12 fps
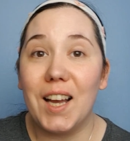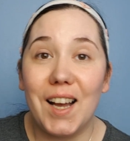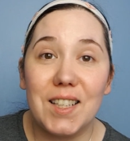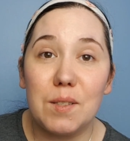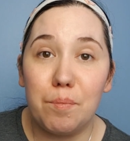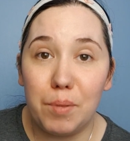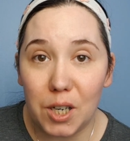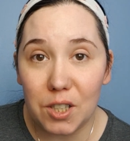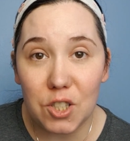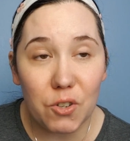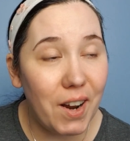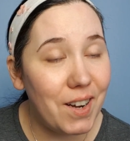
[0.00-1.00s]
cats,
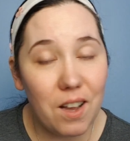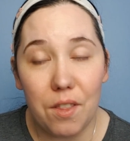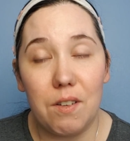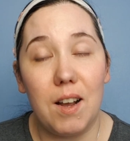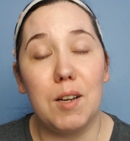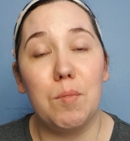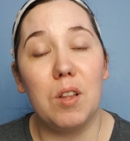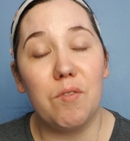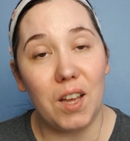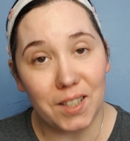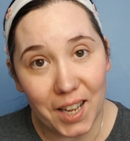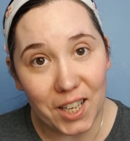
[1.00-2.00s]
birds, or any other animal of
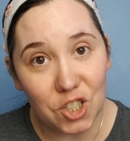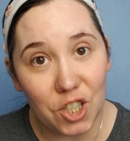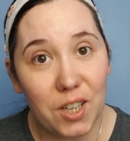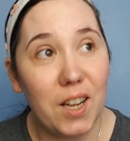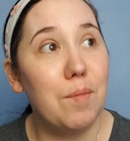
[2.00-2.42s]
that nature,